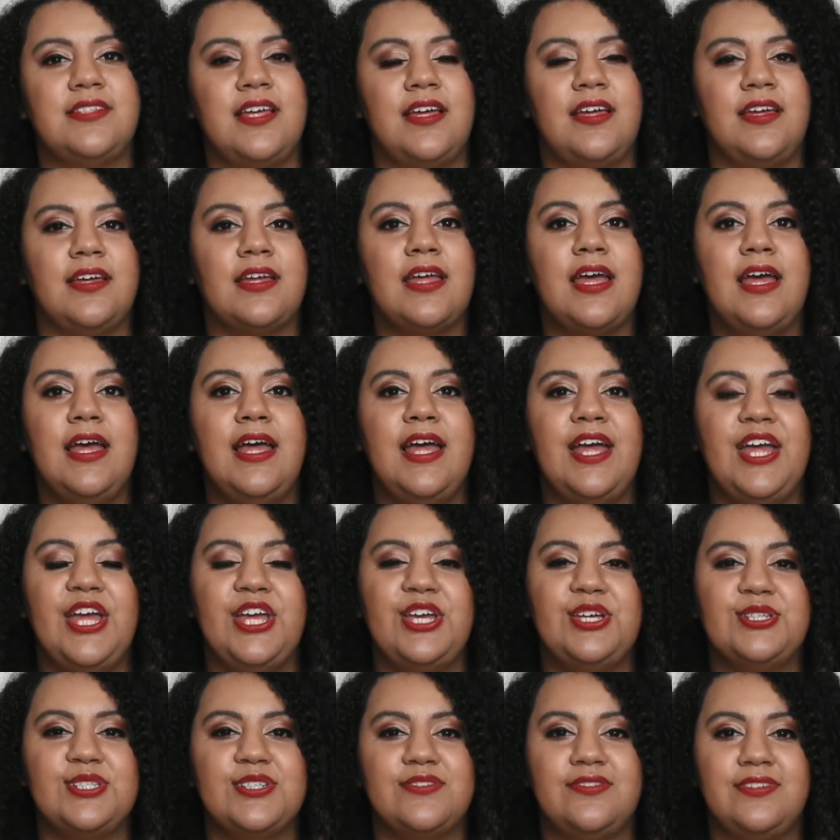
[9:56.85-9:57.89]
egg
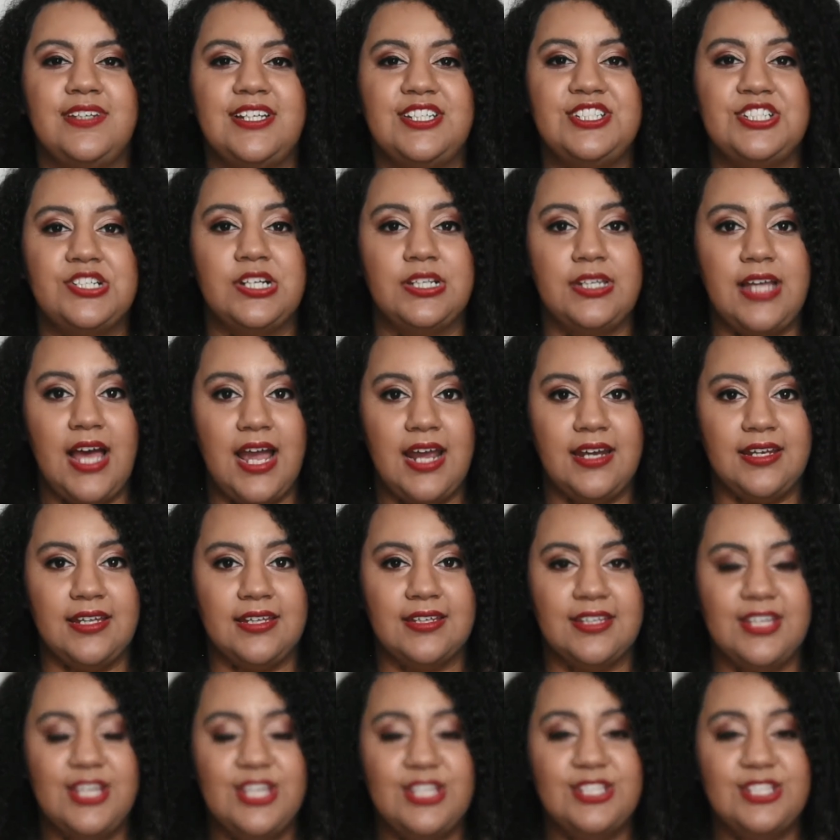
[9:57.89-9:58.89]
and to release your lining.